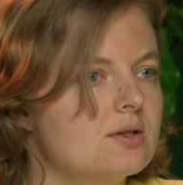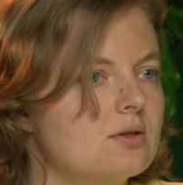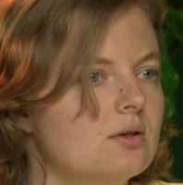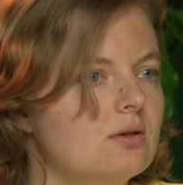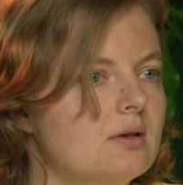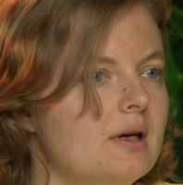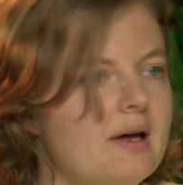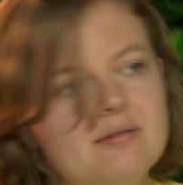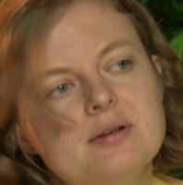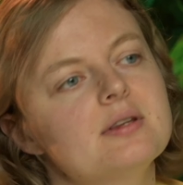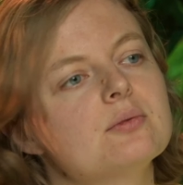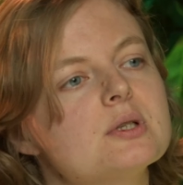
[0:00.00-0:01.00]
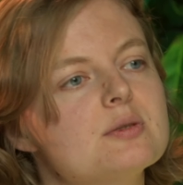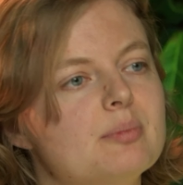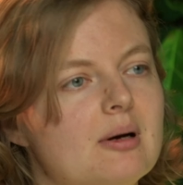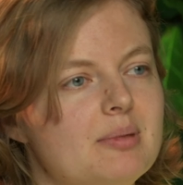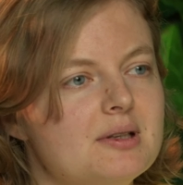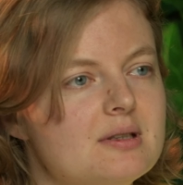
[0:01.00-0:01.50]
So everything was
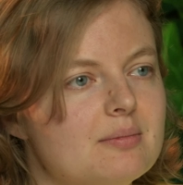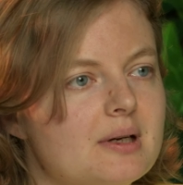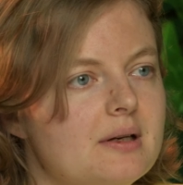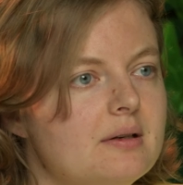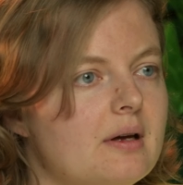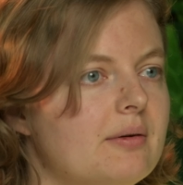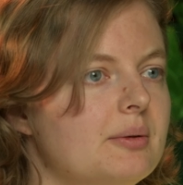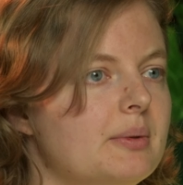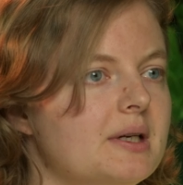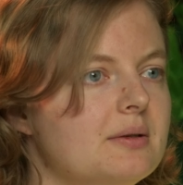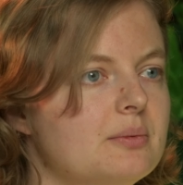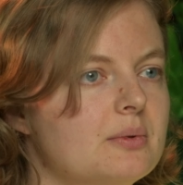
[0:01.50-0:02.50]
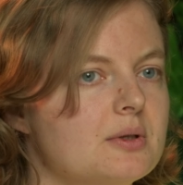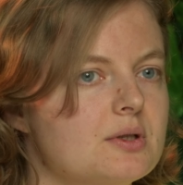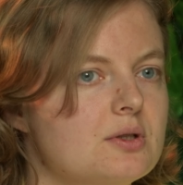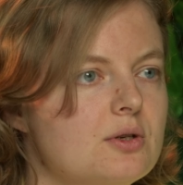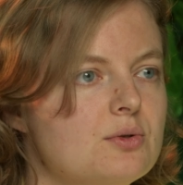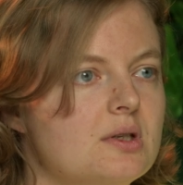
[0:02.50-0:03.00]
public domain, everybody
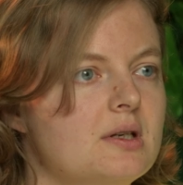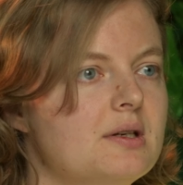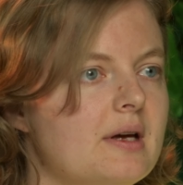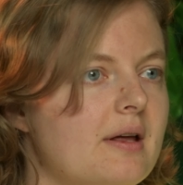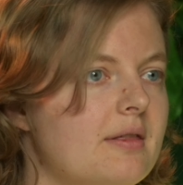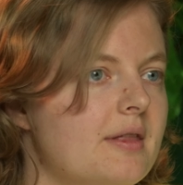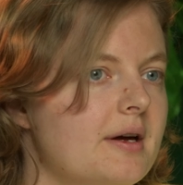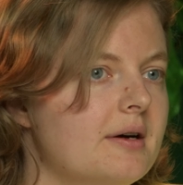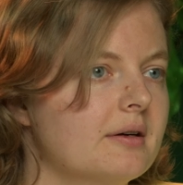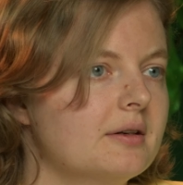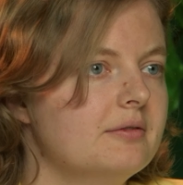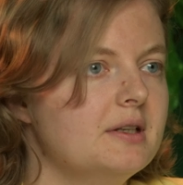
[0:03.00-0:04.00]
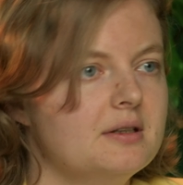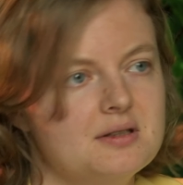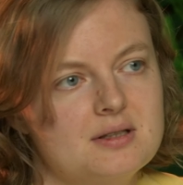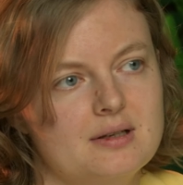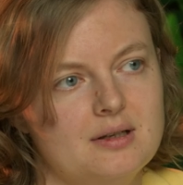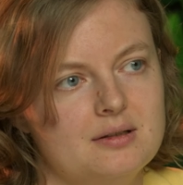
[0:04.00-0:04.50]
was using it at their
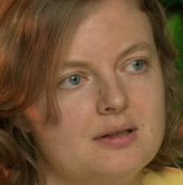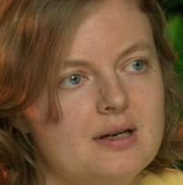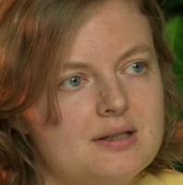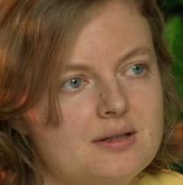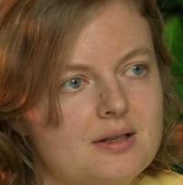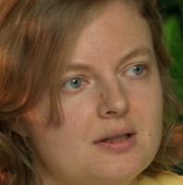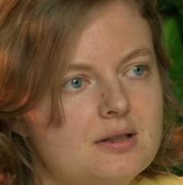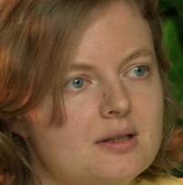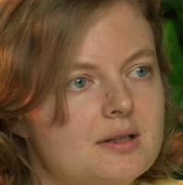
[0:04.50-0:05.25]
convenience and as they needed